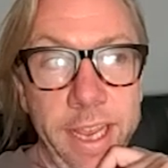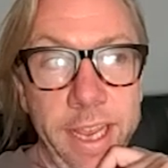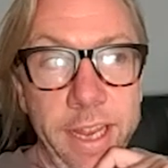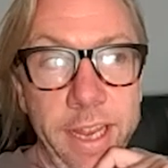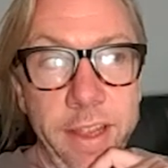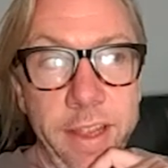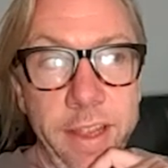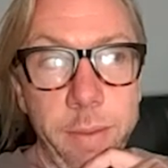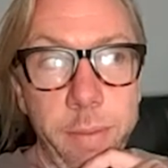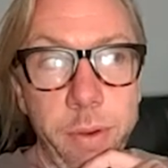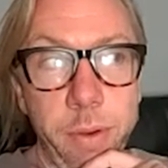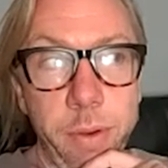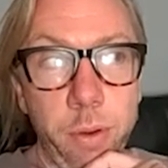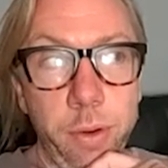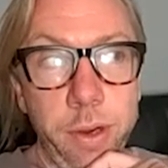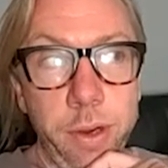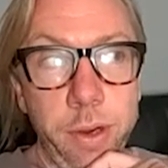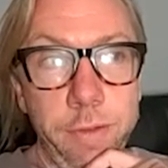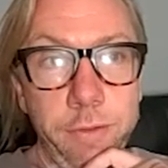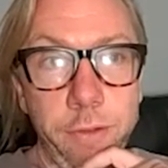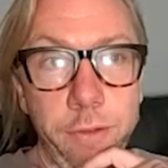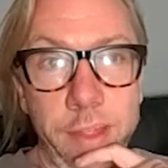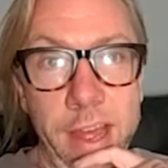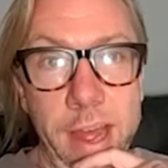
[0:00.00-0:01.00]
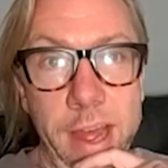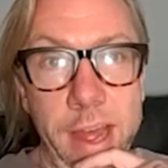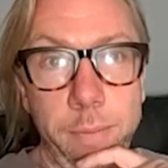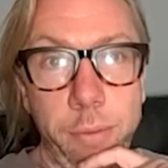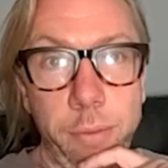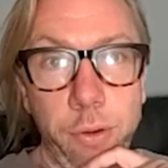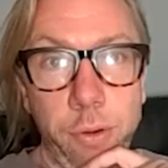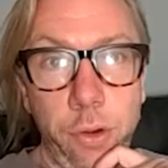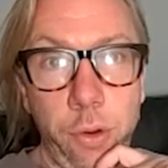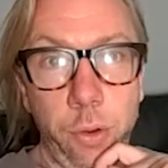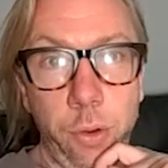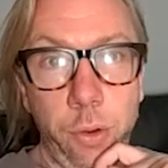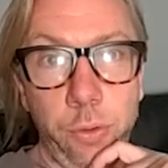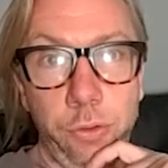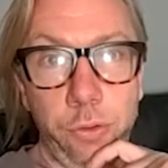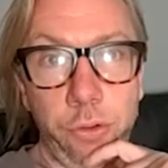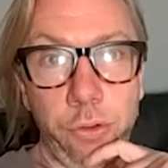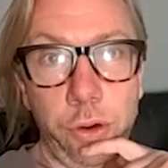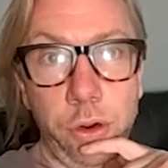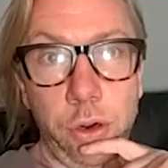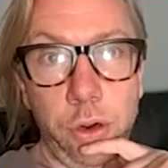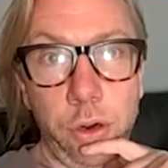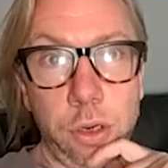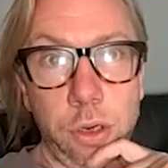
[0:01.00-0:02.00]
in the ability for that
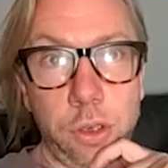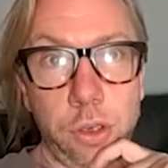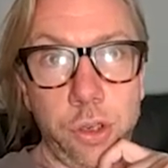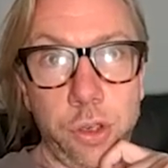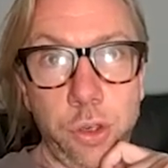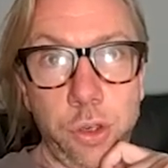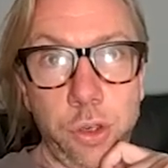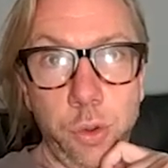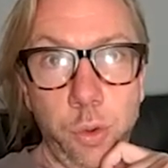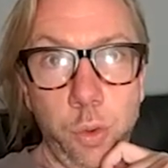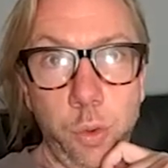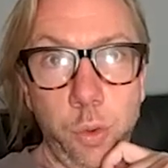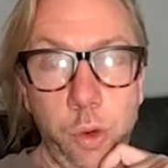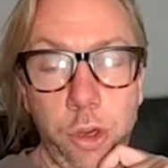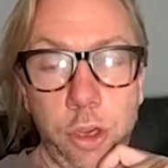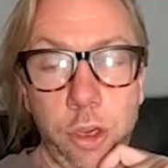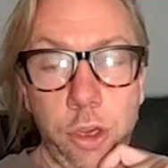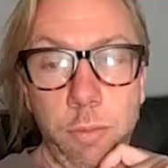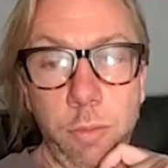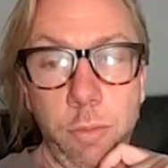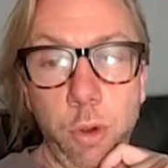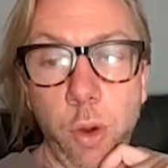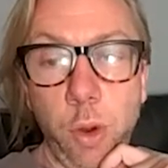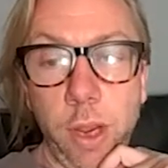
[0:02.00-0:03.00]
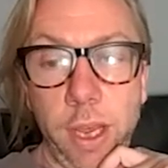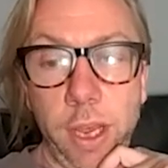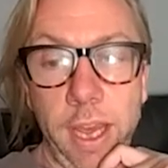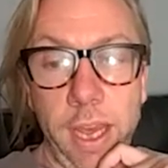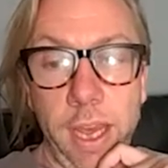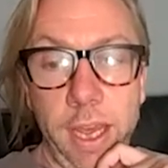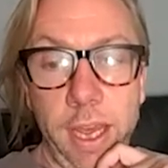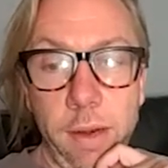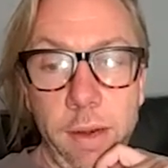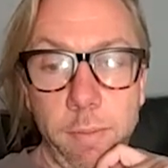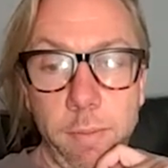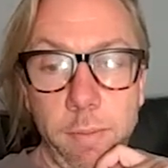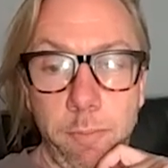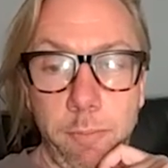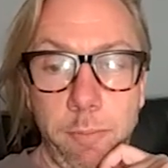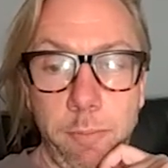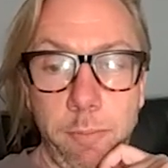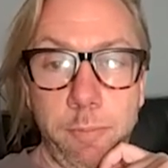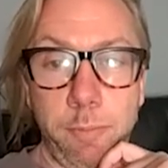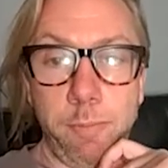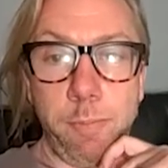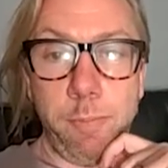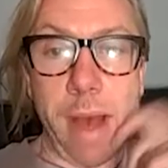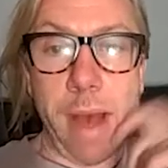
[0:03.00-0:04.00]
producer to communicate
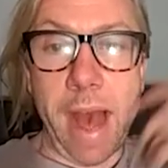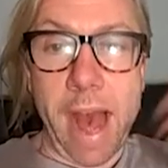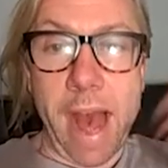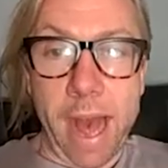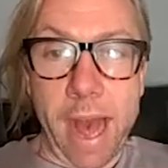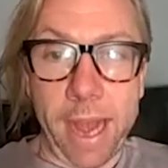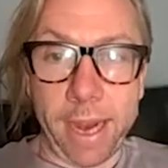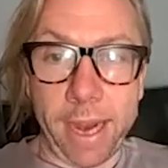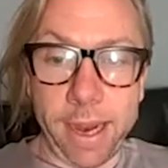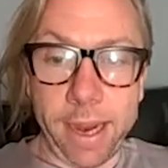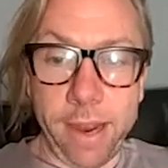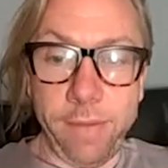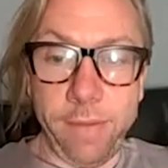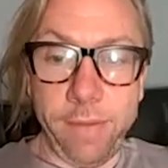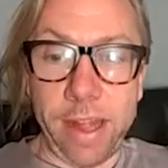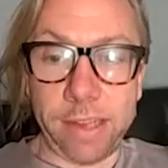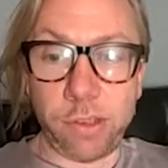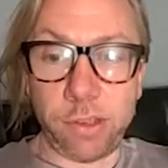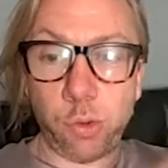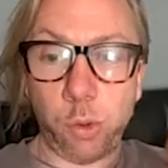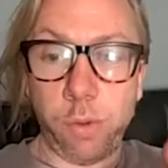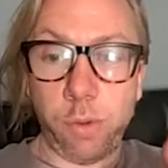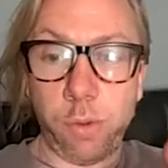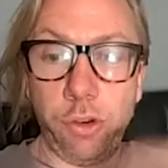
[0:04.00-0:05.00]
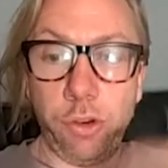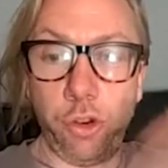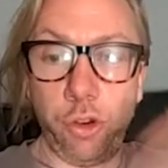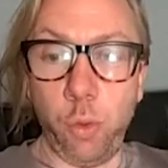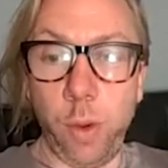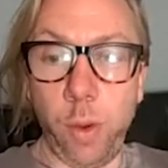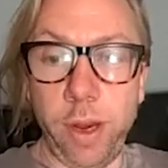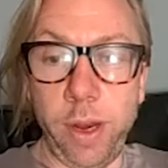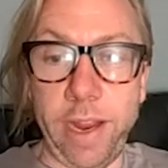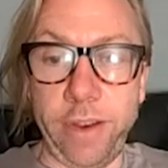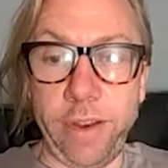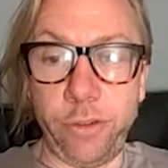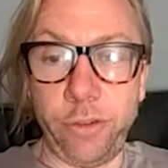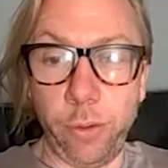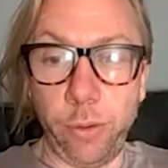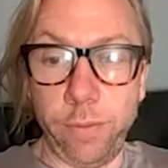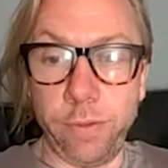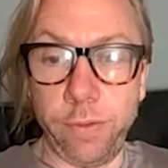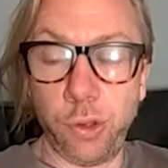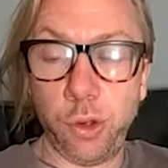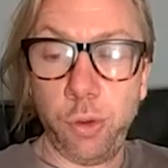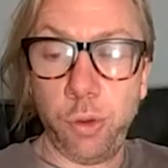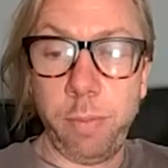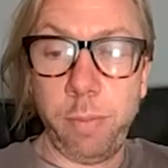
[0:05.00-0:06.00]
back, and that's sort of the two-way nature of
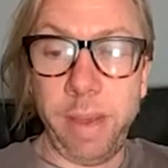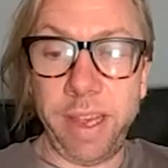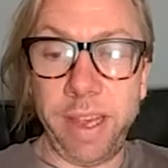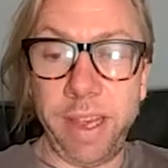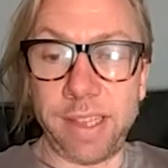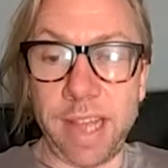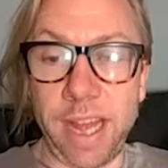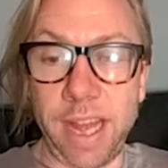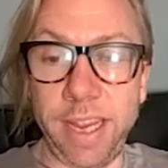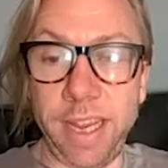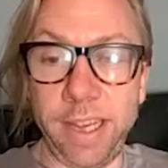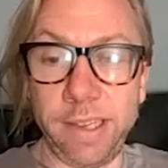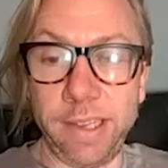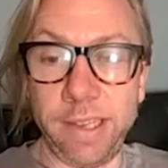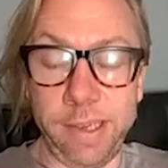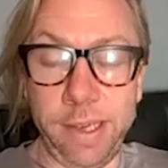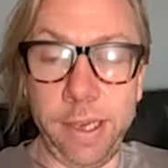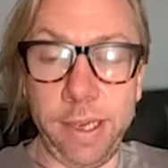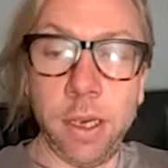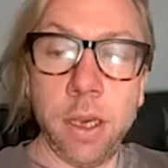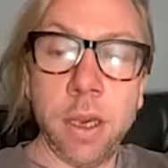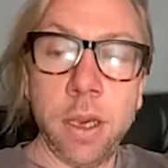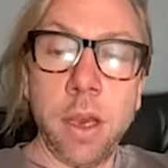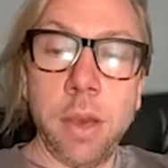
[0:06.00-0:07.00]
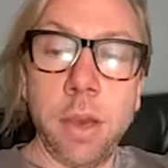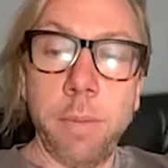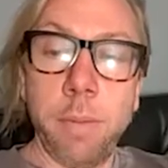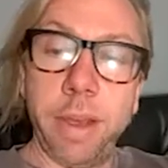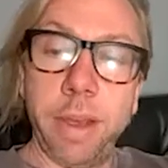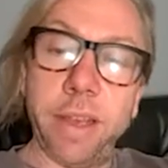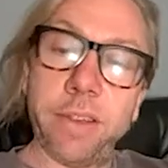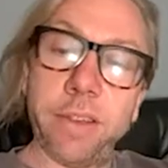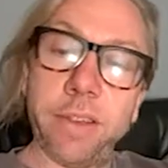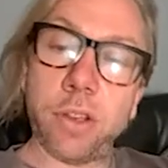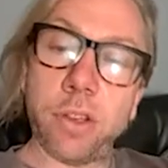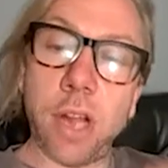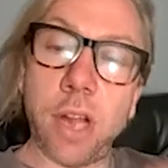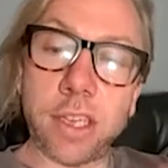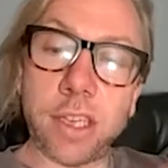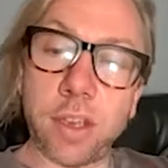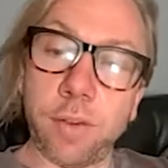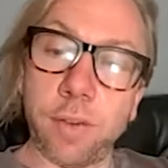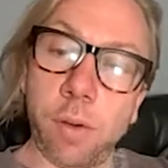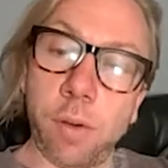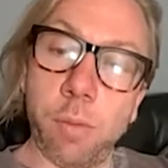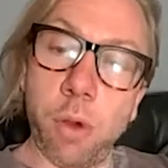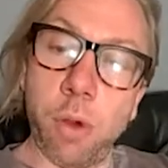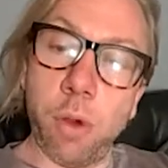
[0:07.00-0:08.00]
Zoom makes that easy, because there's lots of
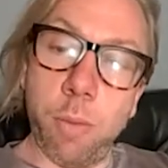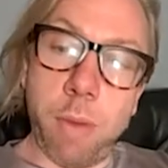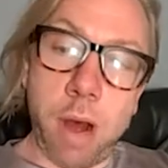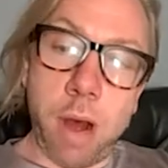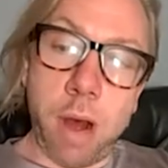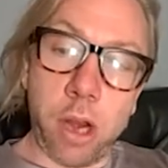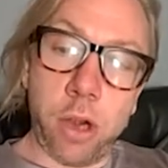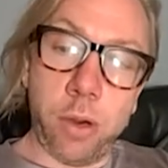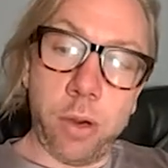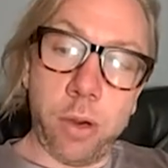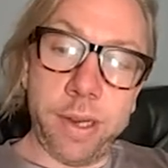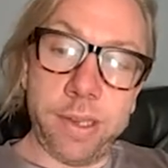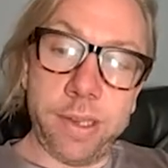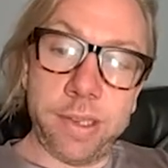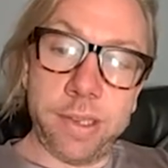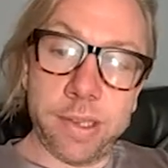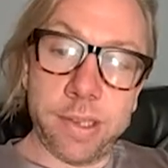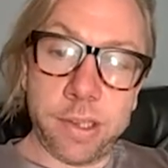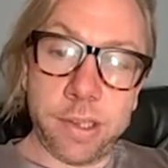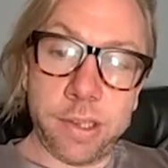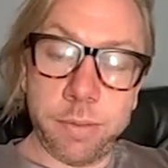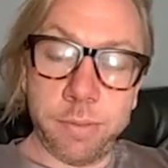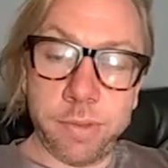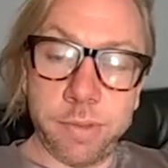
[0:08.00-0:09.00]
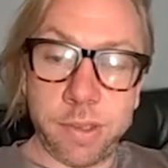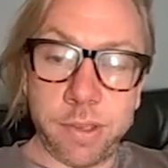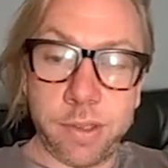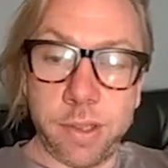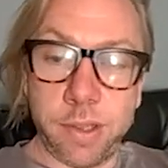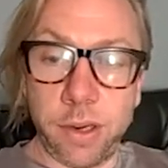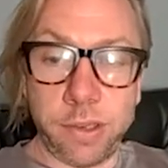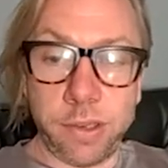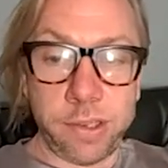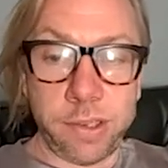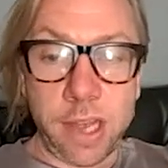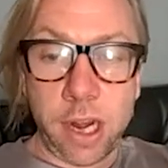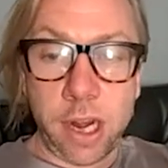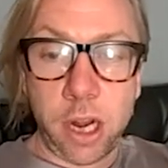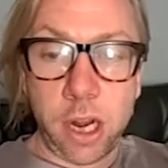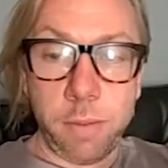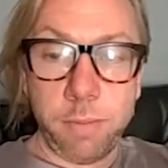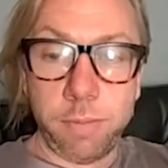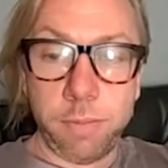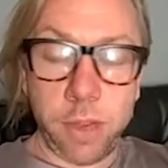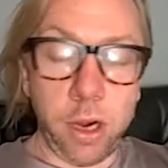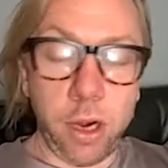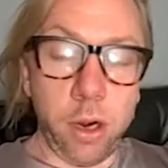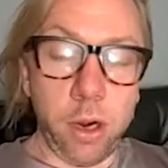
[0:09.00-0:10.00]
remote monitoring systems that are set
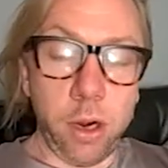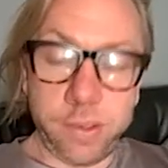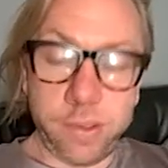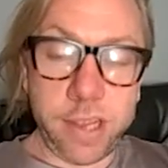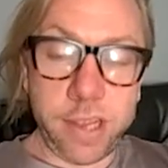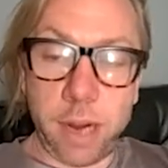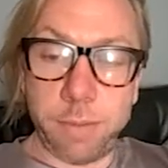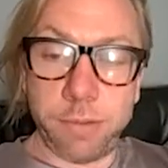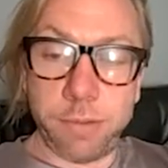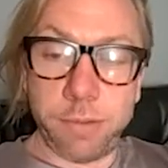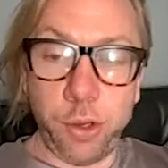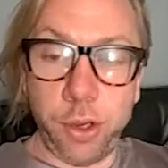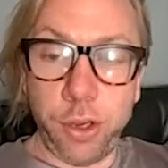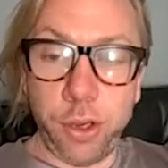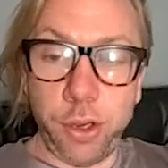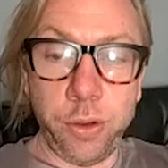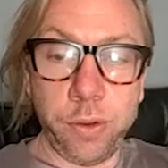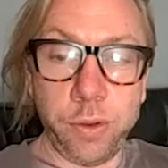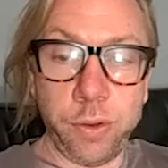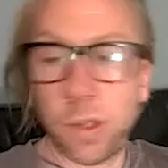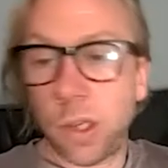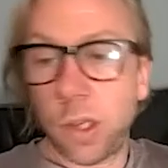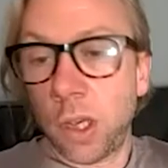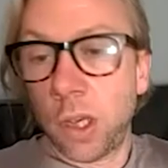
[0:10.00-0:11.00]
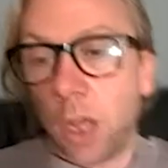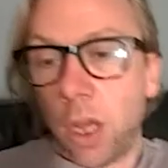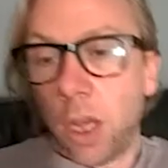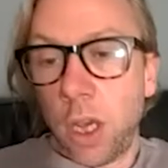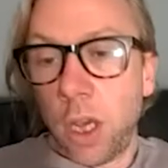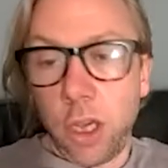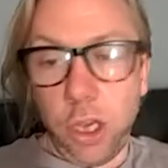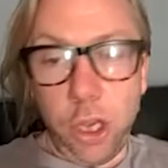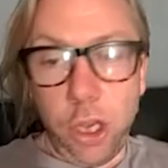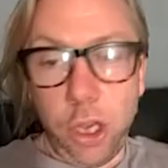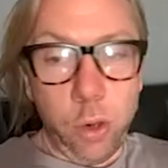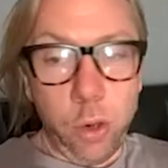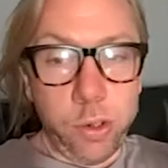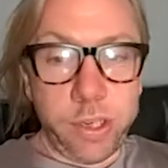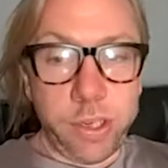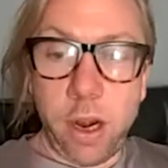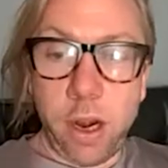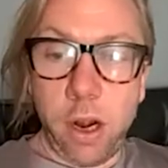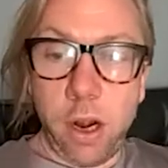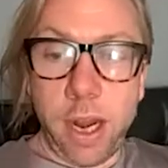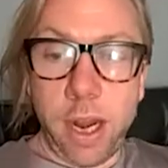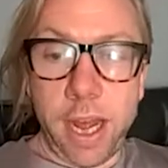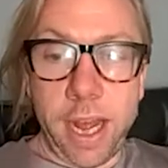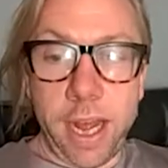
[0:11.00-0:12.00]
up. There are setups you can use.
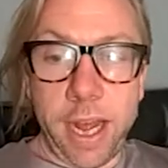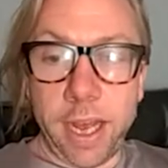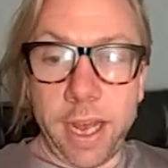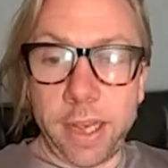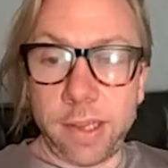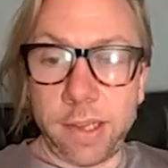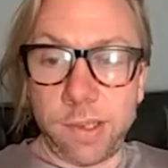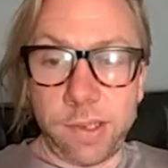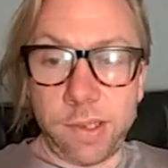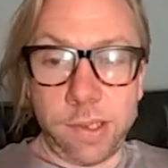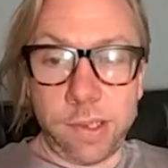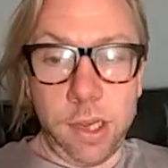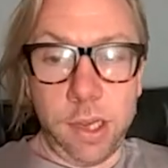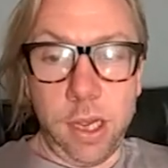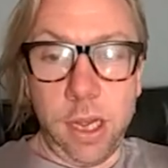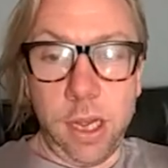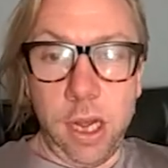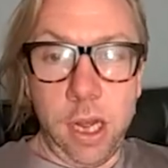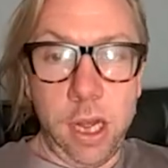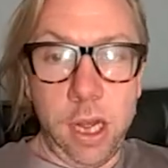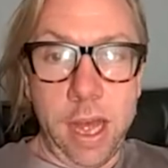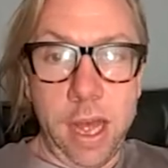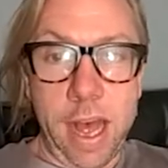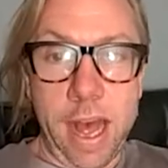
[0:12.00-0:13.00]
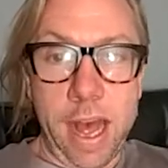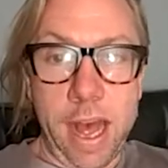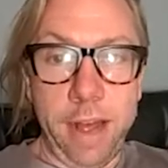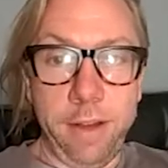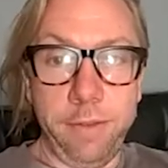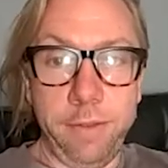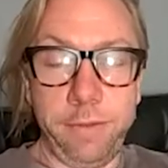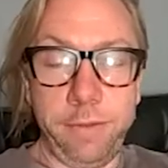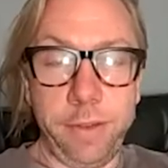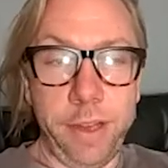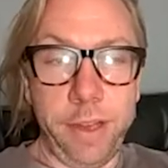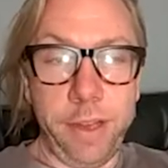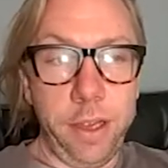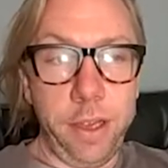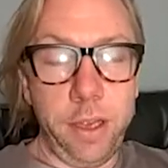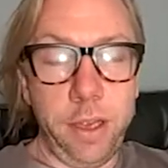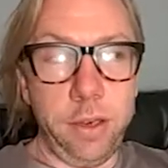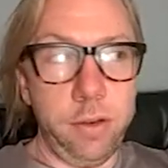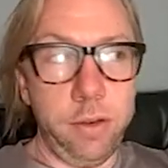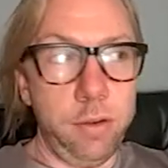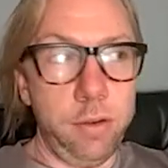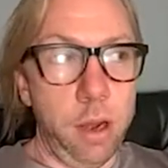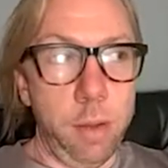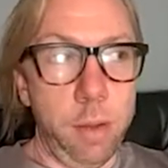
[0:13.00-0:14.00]
Teradeks have
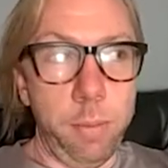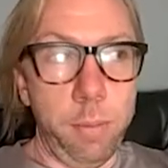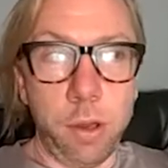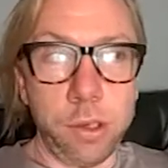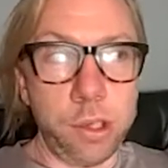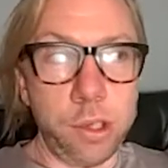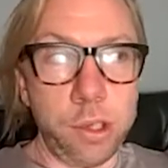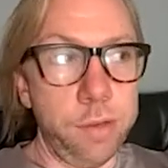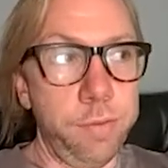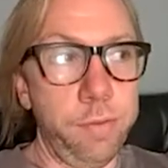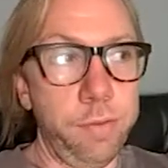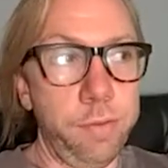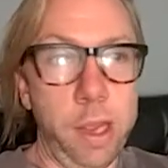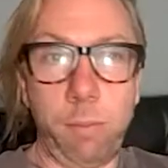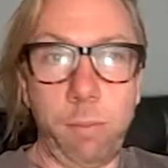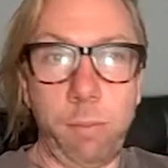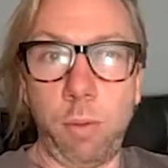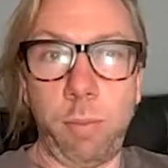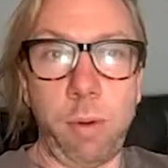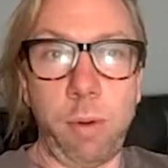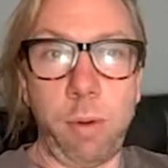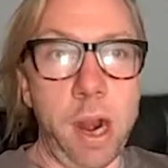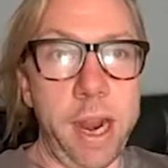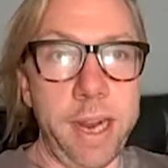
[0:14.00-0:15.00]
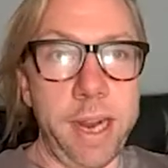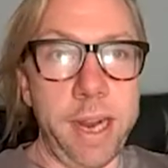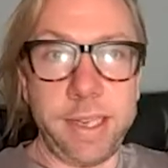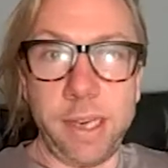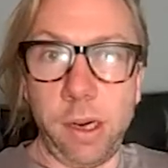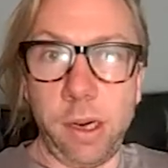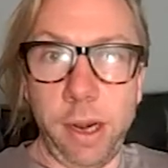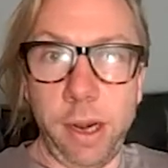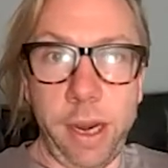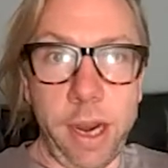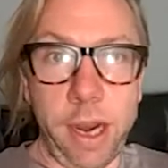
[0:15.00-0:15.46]
a bunch of like proprietary